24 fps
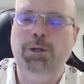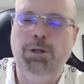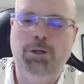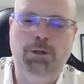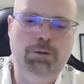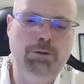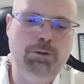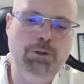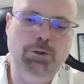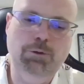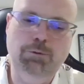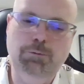Oh,
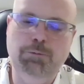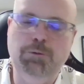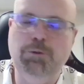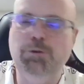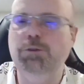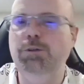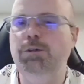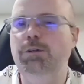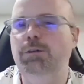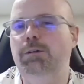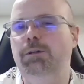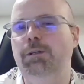no, for
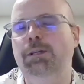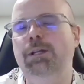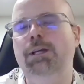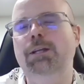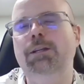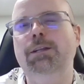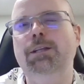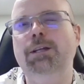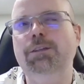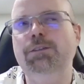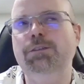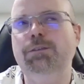sure. And that,
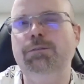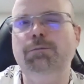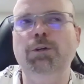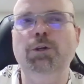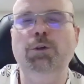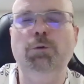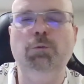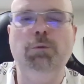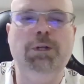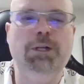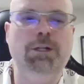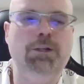that's a very
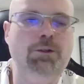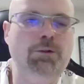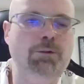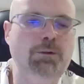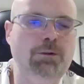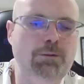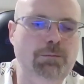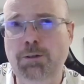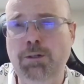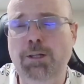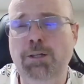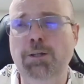good way to do it.